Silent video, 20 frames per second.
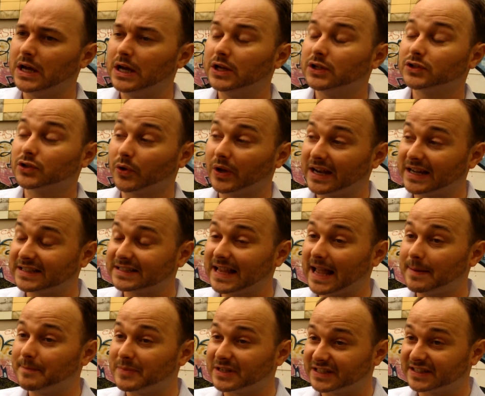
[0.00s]
So it is a
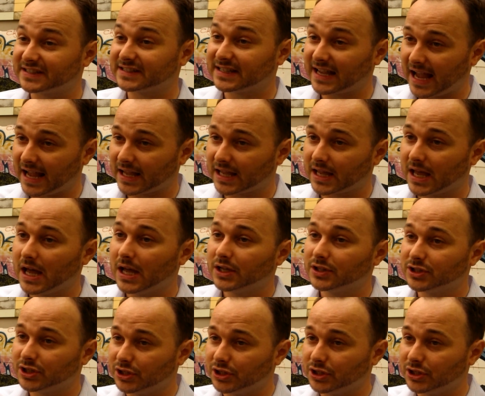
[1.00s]
mistake to